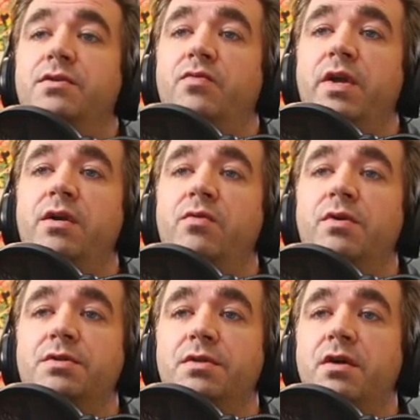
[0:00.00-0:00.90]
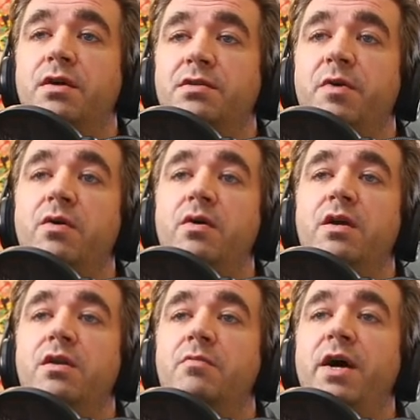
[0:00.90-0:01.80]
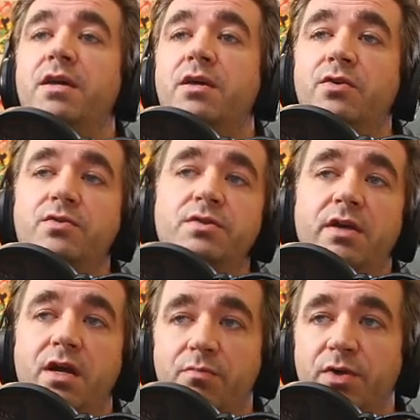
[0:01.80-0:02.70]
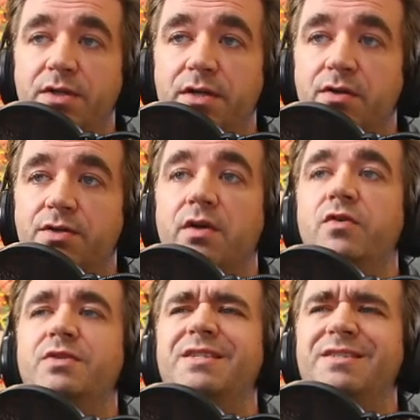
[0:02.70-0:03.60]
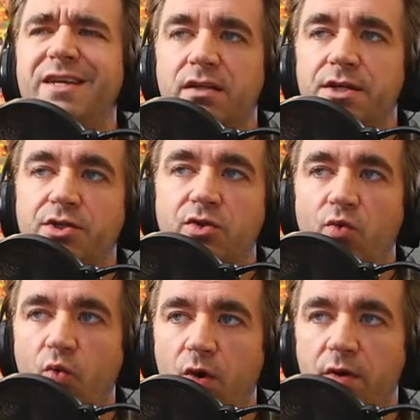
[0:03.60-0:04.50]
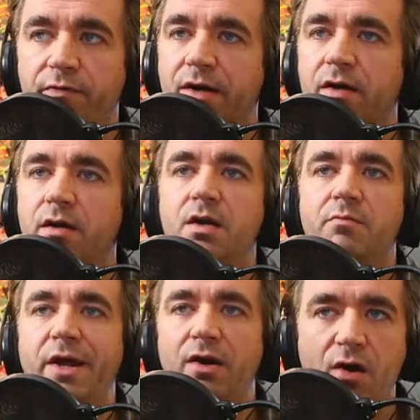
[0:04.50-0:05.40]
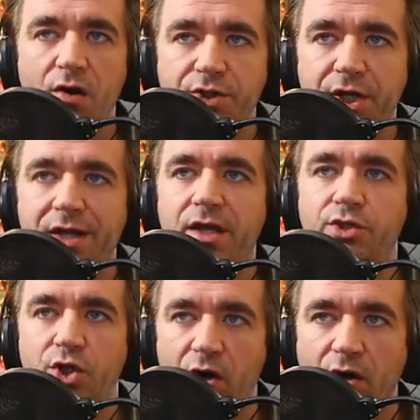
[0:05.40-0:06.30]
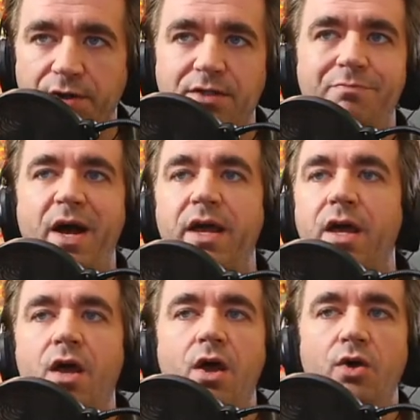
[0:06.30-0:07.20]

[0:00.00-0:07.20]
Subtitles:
you know, right here, whereas it talks about Nabati accused the commentators of using psychological warfare by urging Turks to buy